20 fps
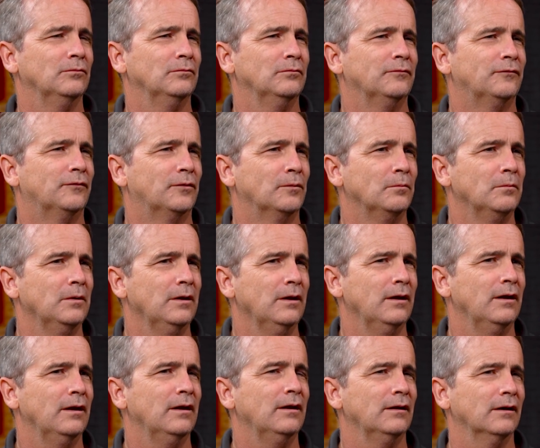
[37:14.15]
for
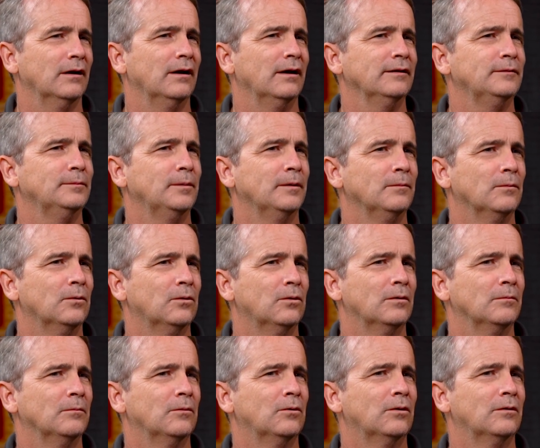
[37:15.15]
me, I spend more
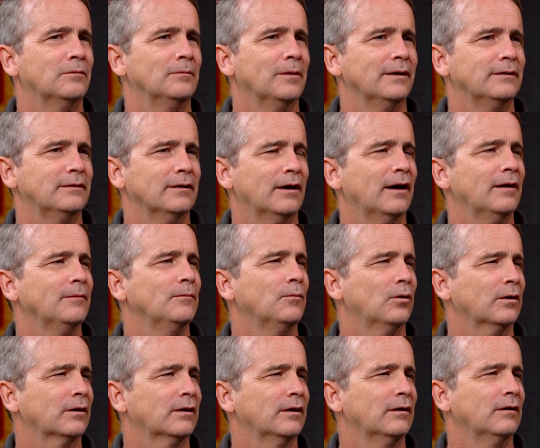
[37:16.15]
and more of my time
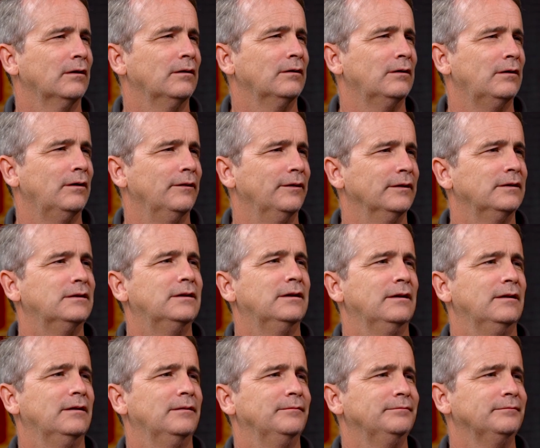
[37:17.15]
working on the
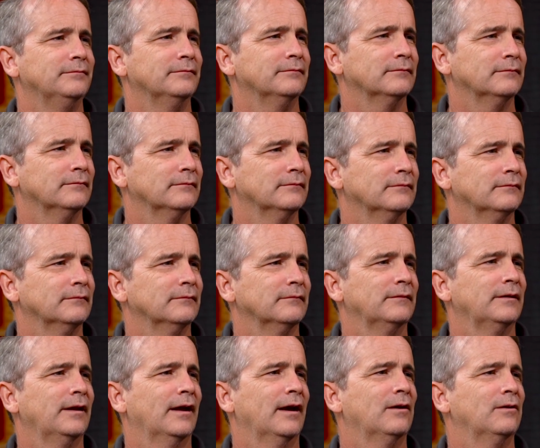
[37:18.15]
team
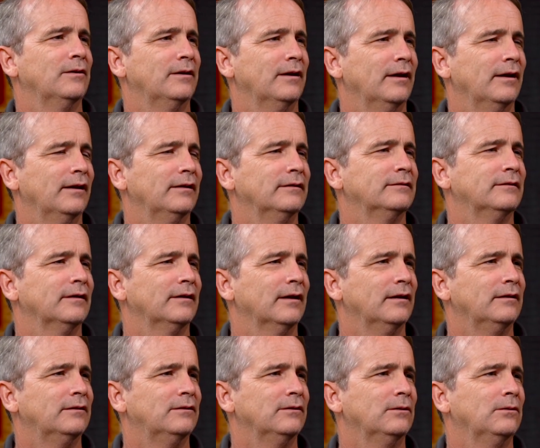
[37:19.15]
nowadays than
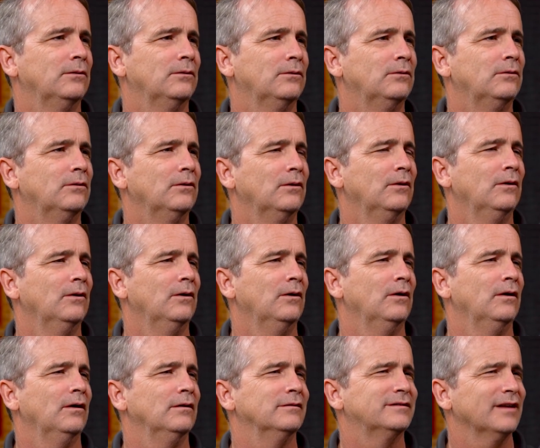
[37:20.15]
I do
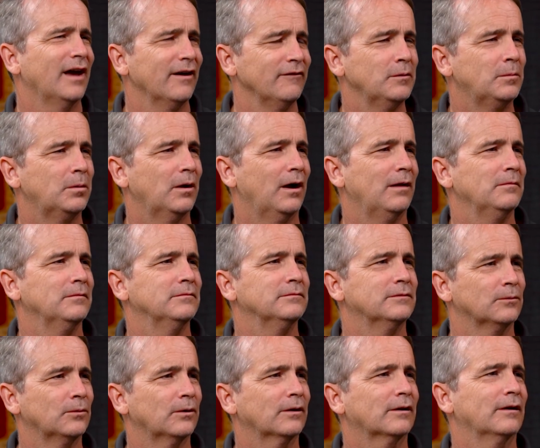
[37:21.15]
solving problems,
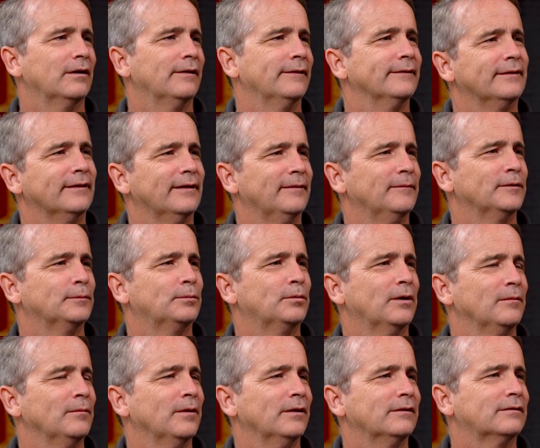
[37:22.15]
and working on the team is
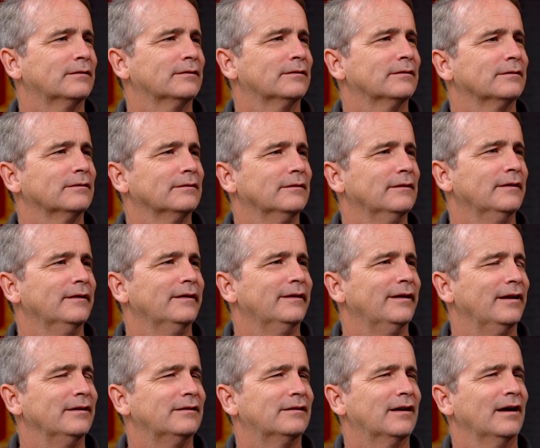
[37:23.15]
pretty much,
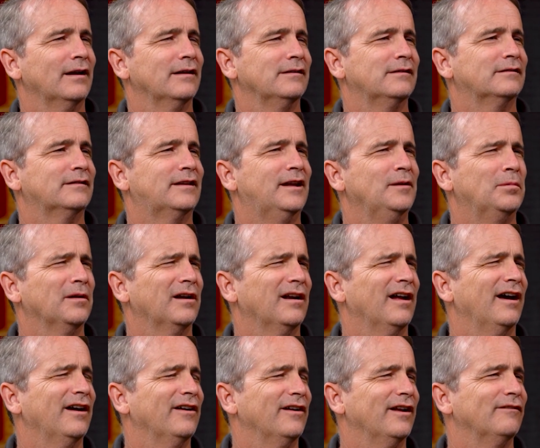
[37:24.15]
and kind of just keeping an
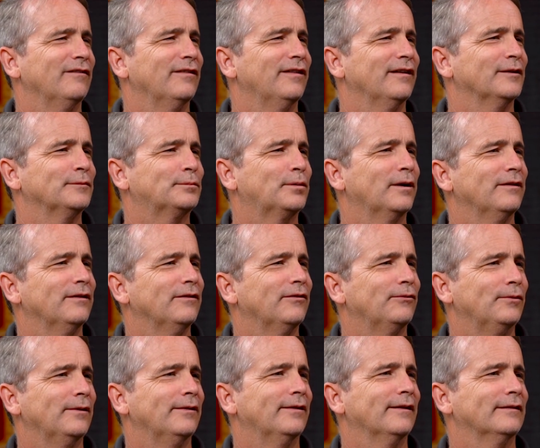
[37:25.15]
eye on everything are probably the
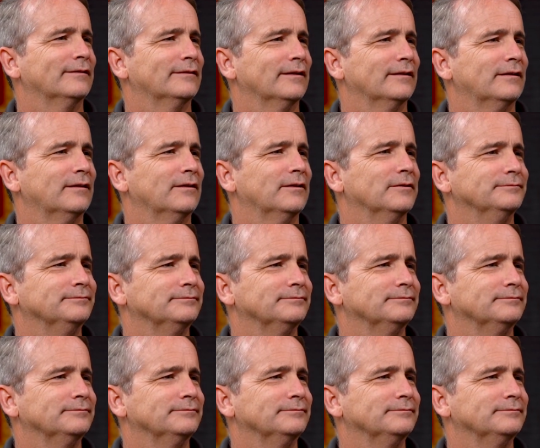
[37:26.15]
three things I do.